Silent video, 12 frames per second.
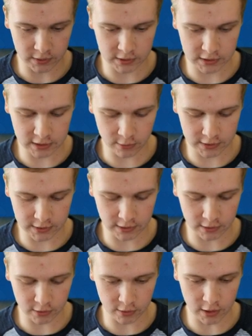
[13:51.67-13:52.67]
See what it's
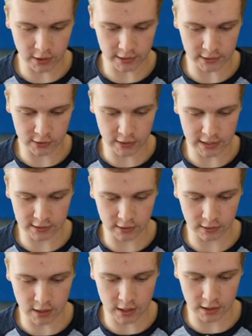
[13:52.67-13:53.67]
going to do. All right, so that's
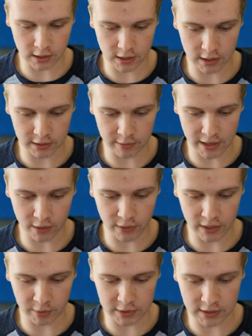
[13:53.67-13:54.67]
going to lock on. The battle
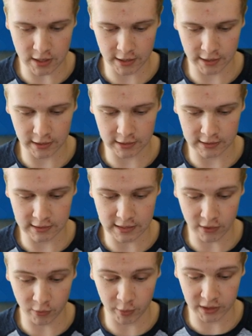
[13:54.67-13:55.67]
ram is not going to get to the
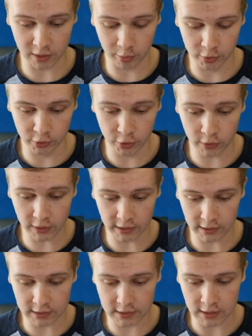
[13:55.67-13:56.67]
tower, but the balloon
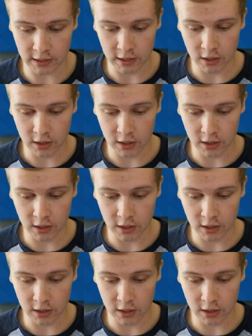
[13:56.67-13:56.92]
is.